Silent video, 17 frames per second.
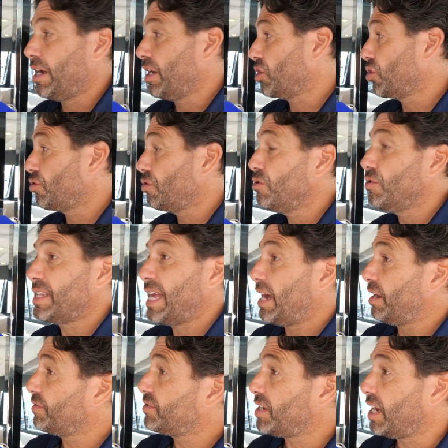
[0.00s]
cruise
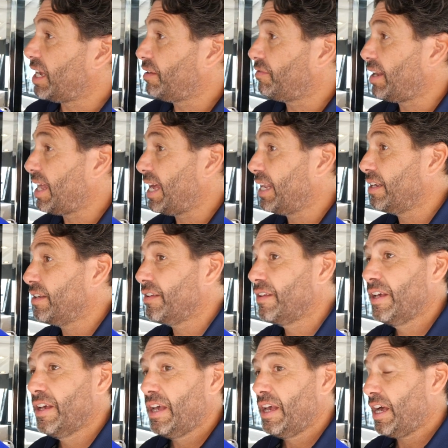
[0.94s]
out of sight of land,
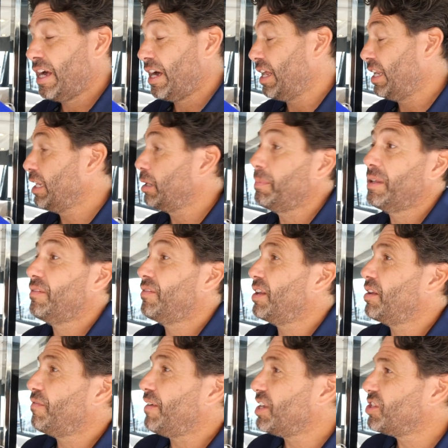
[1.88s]
a little bit of an
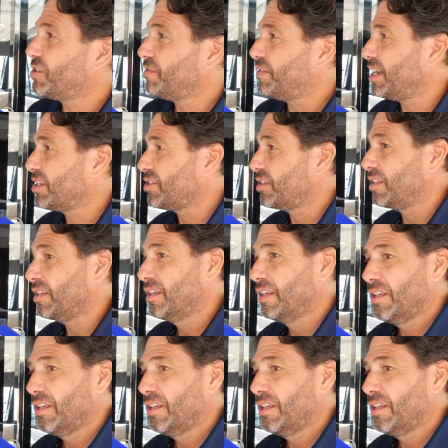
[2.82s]
adventure vessel.